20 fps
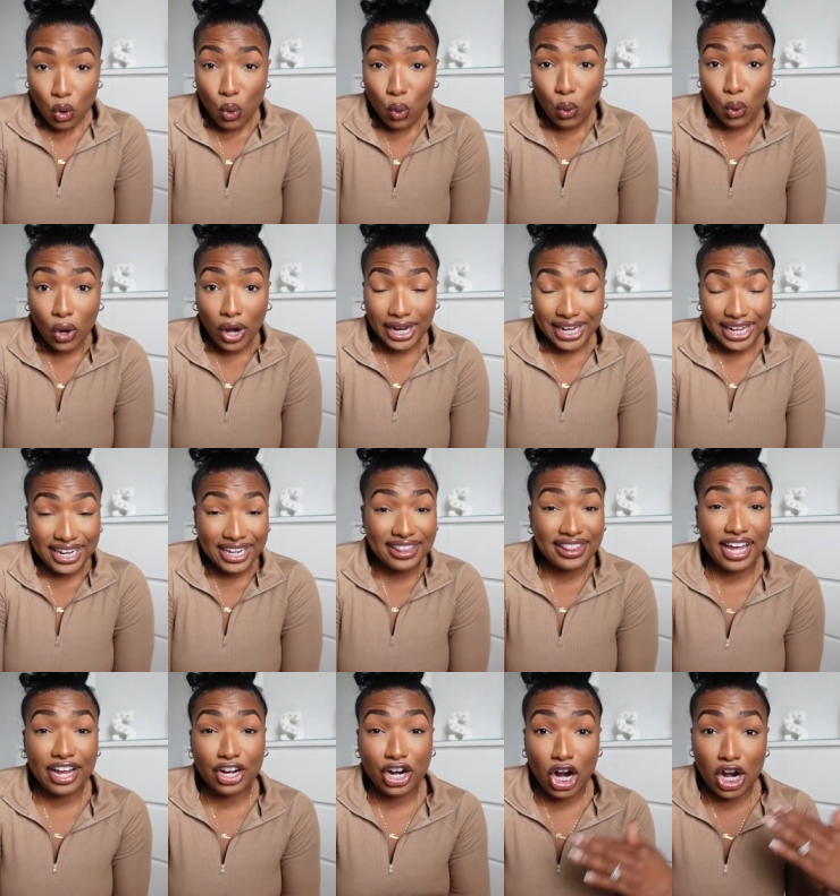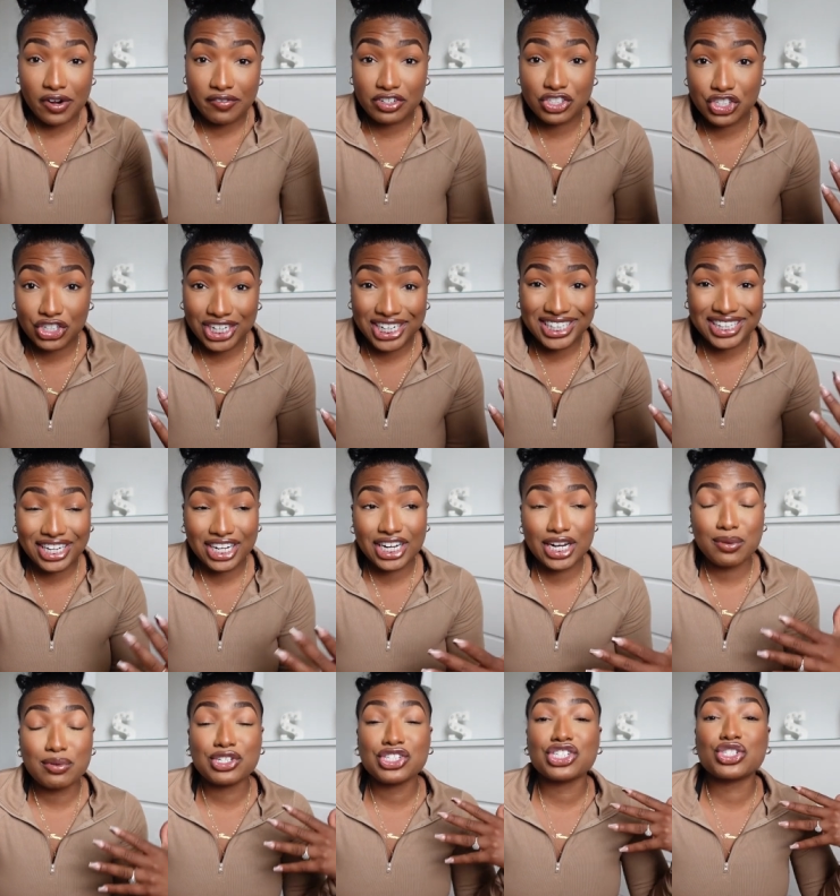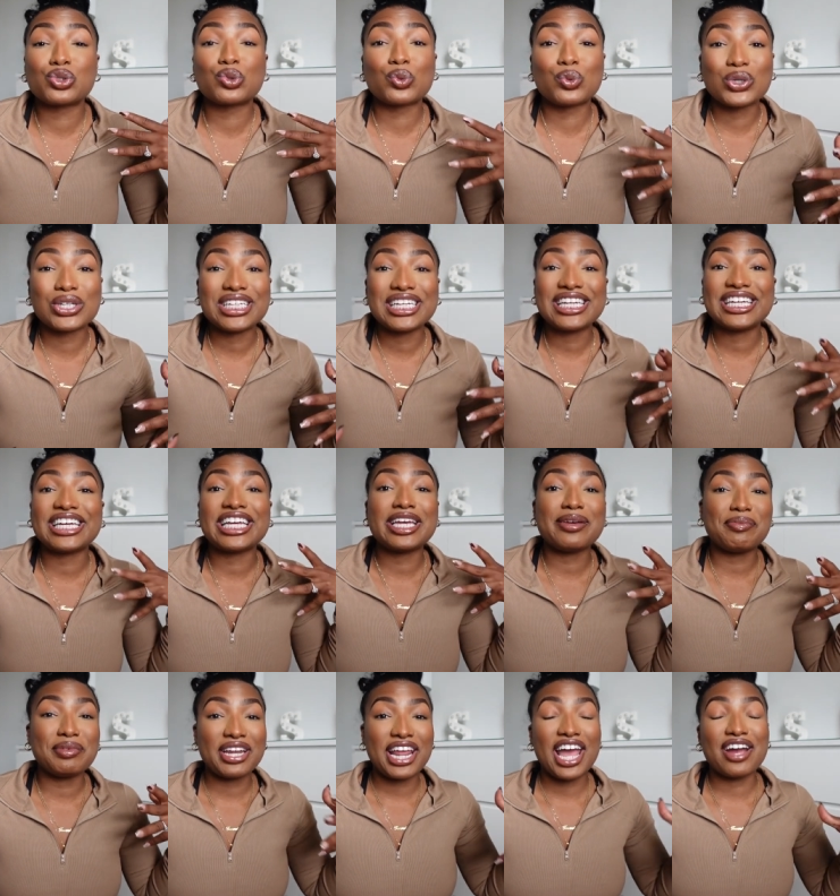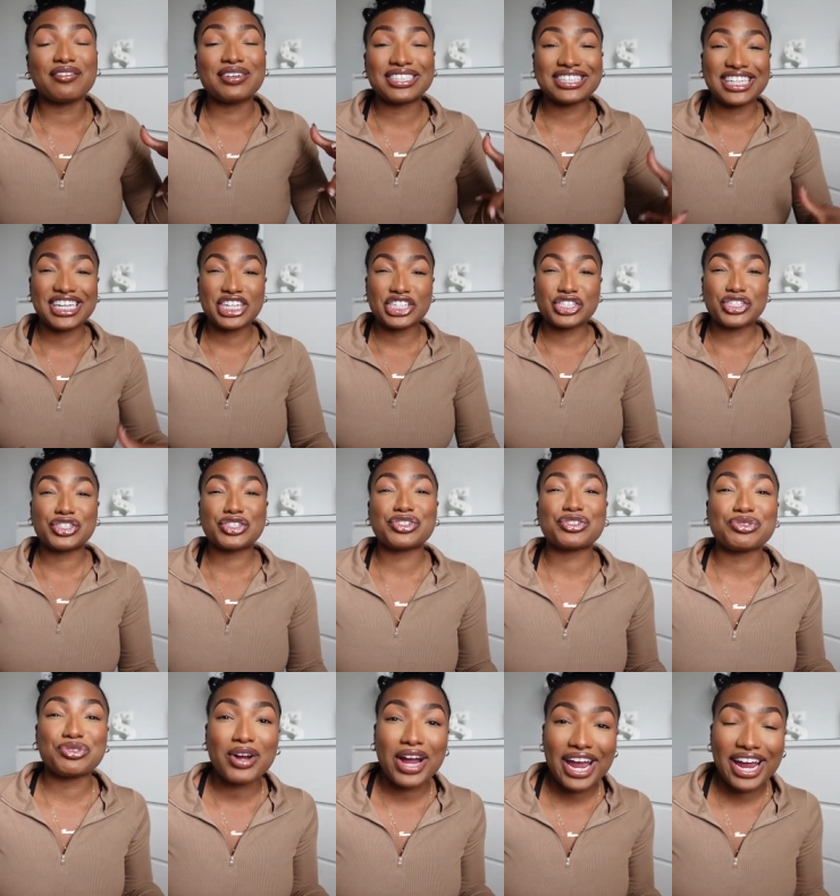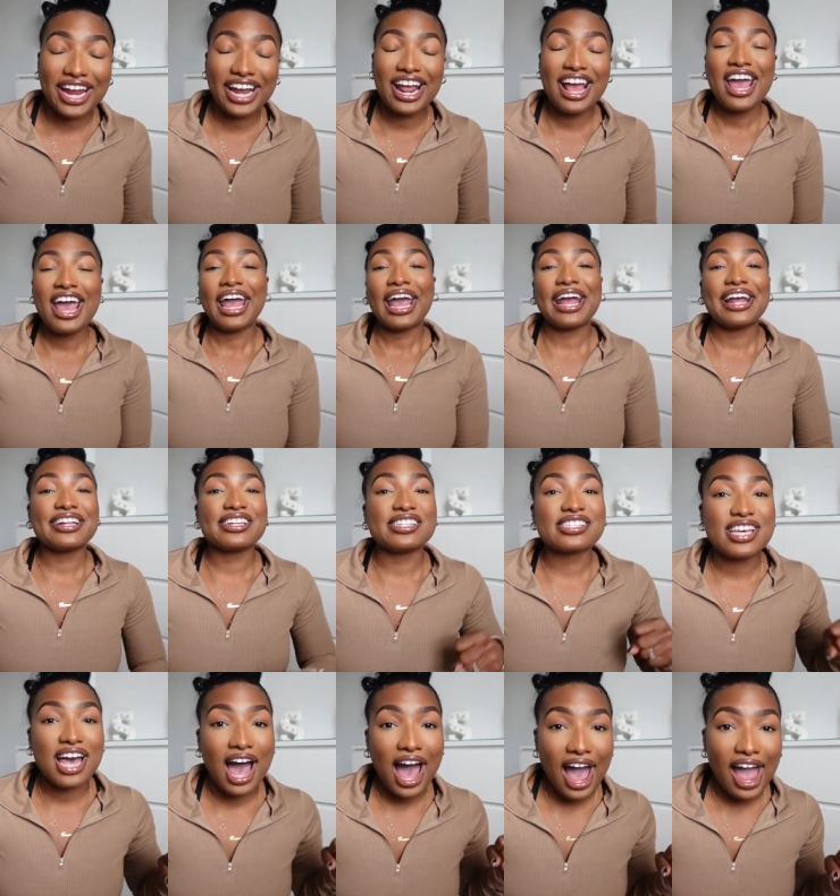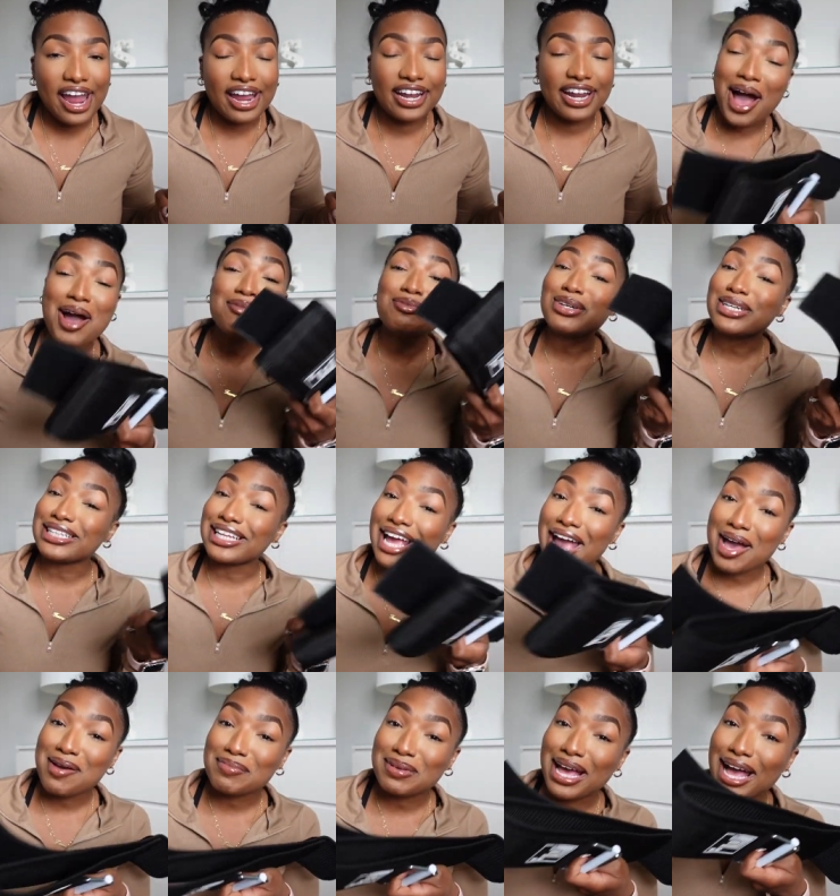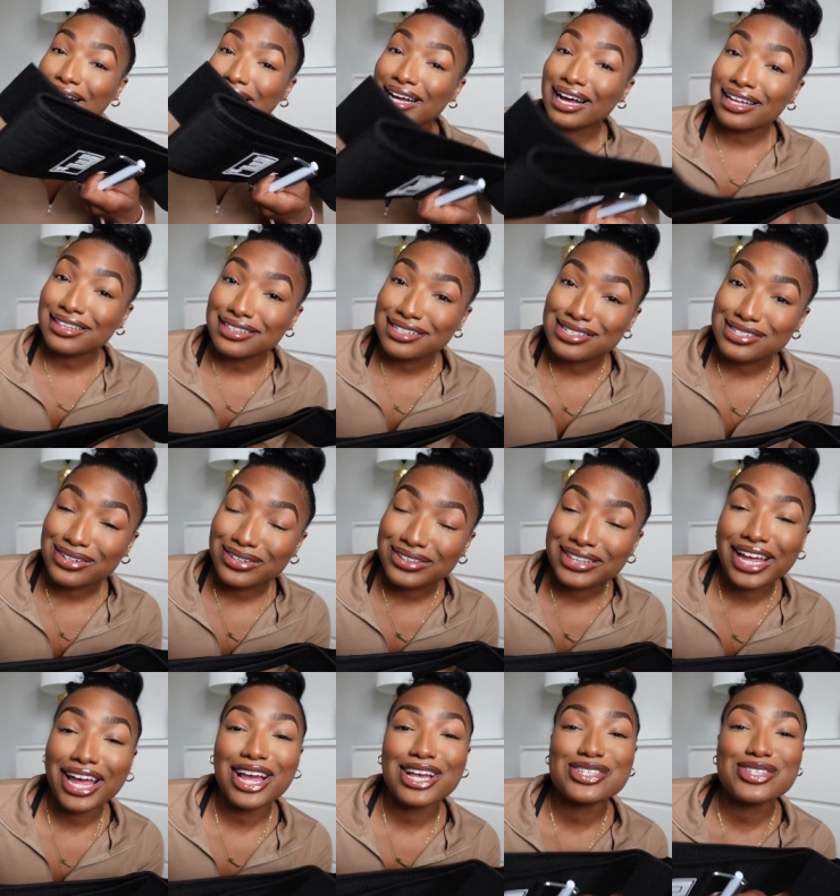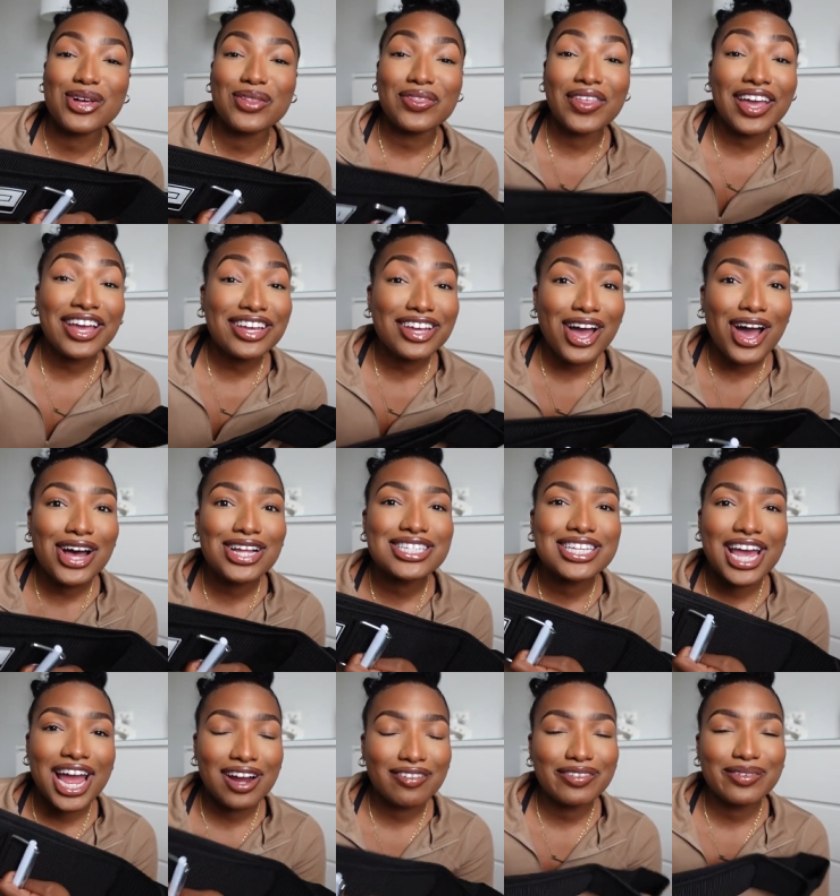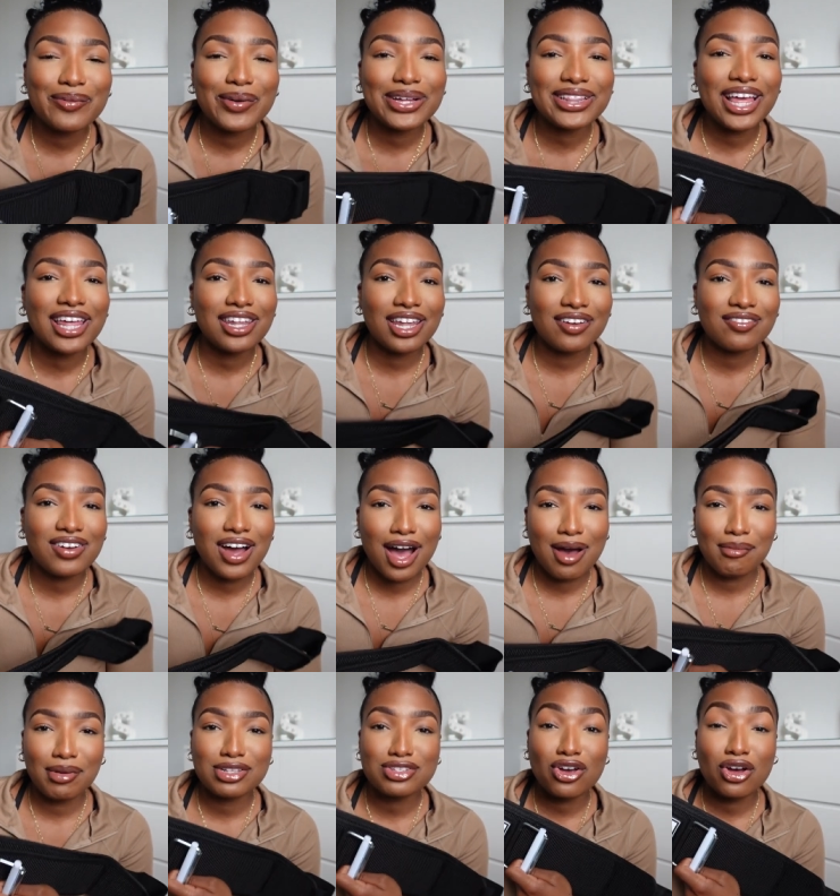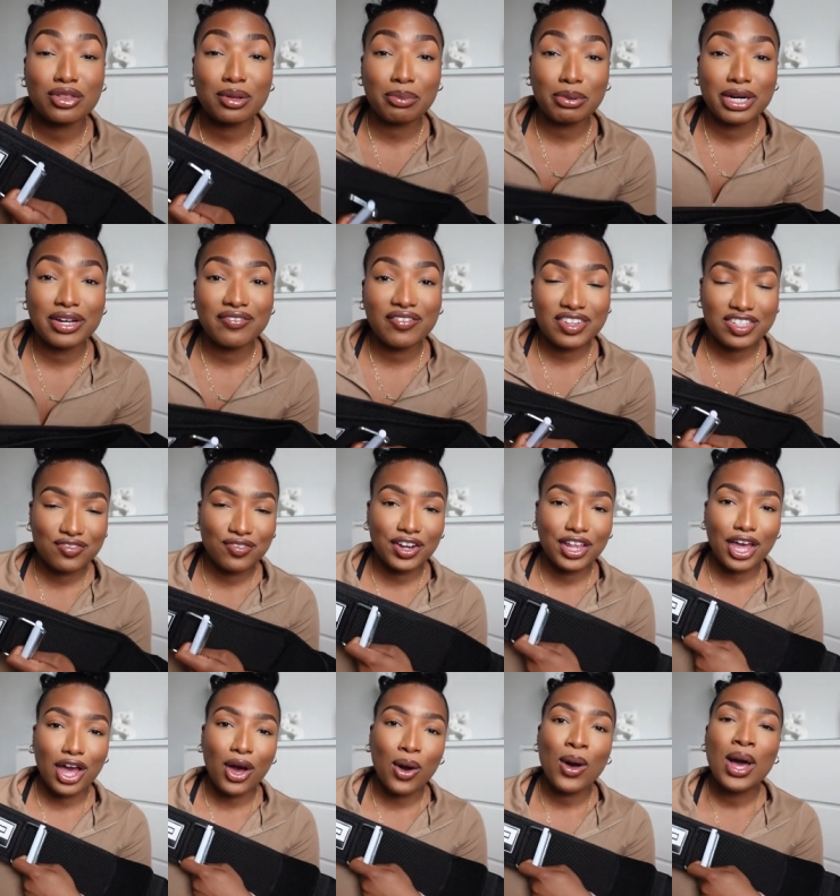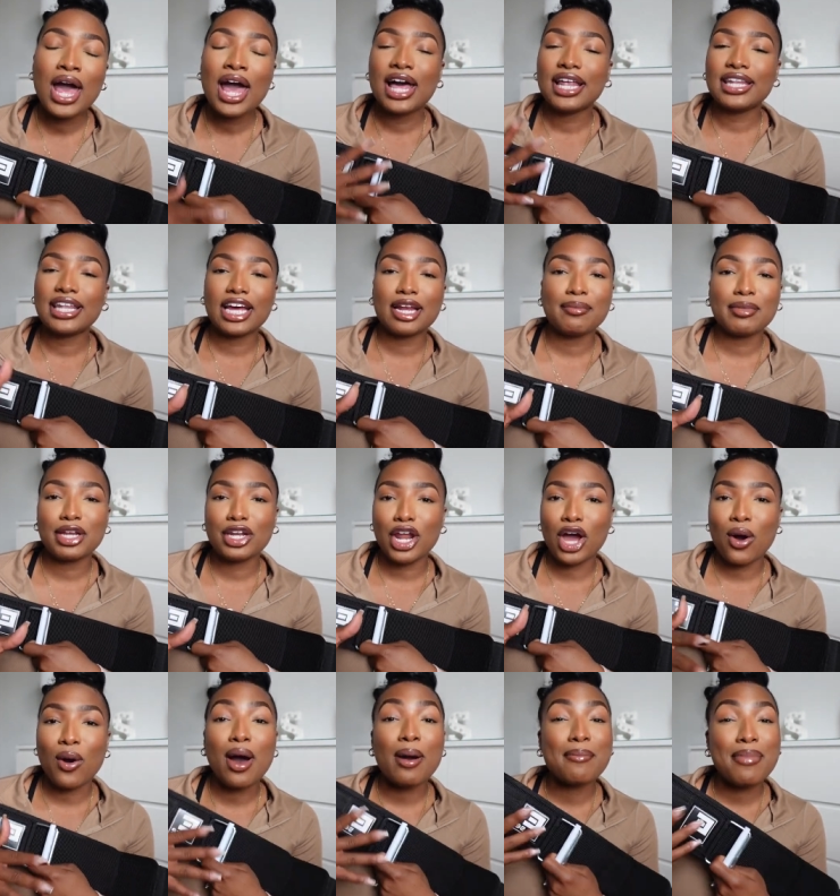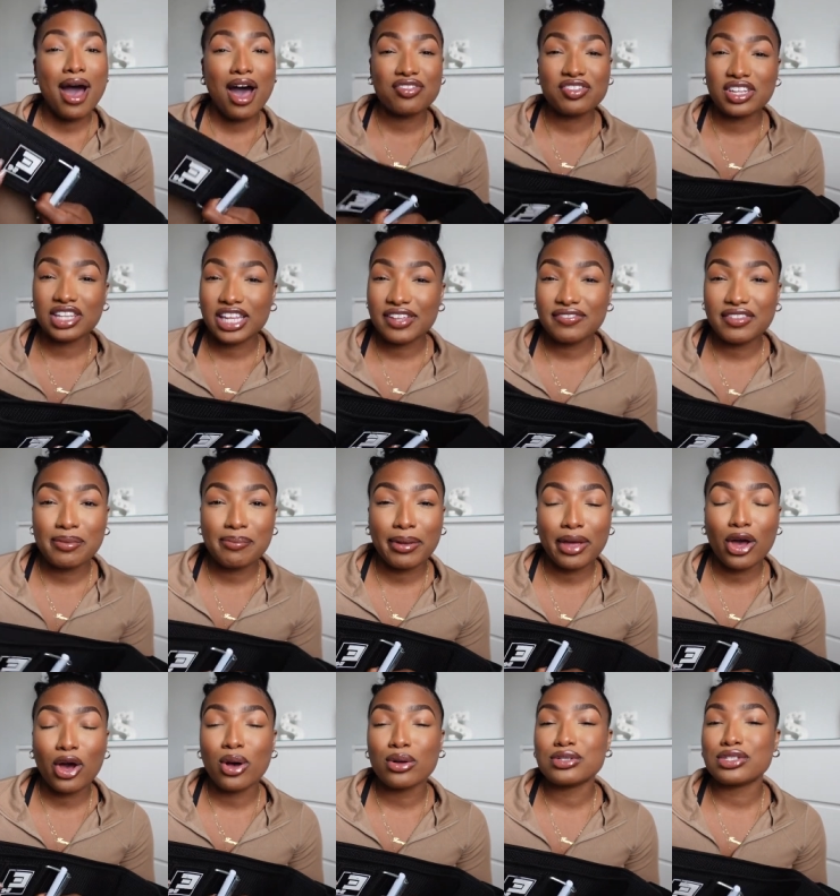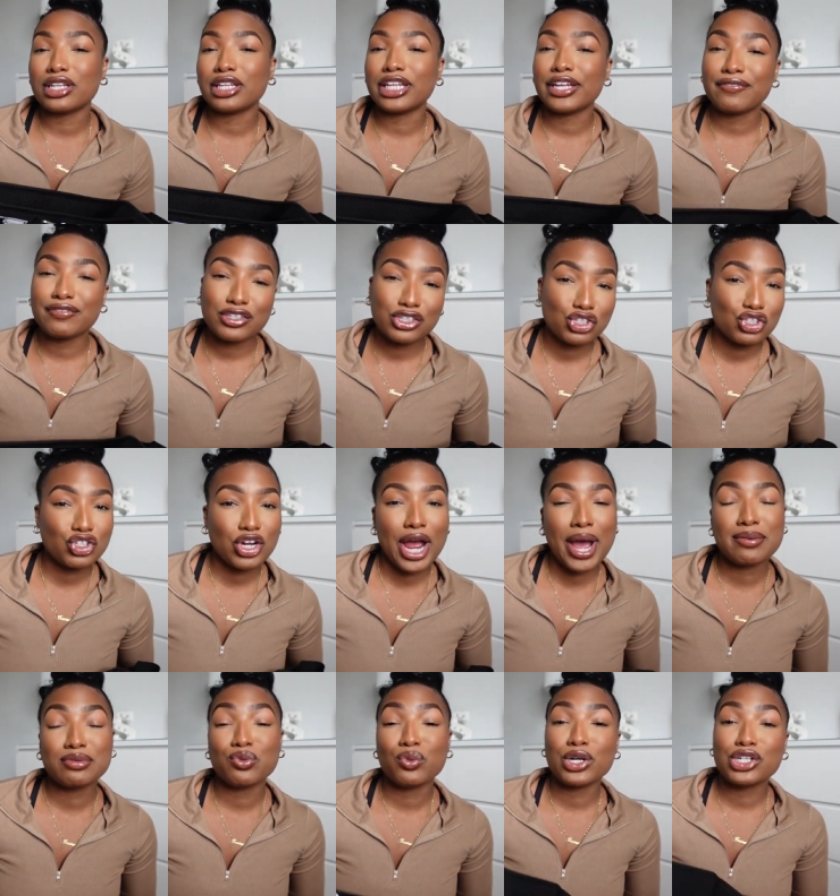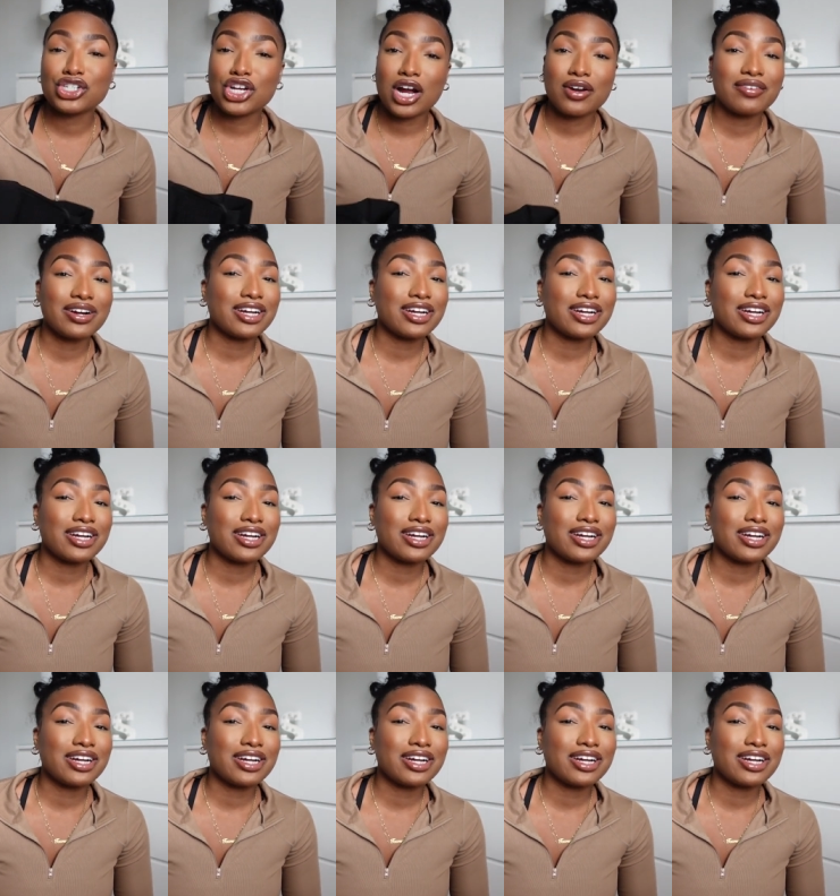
or getting that curvature in there. It was just really keeping everything straight and tight. I'm really happy I got this little thing. So thank y'all to everyone that left comments on the previous video. Let me know about the lifting belts, the lifting straps, what y'all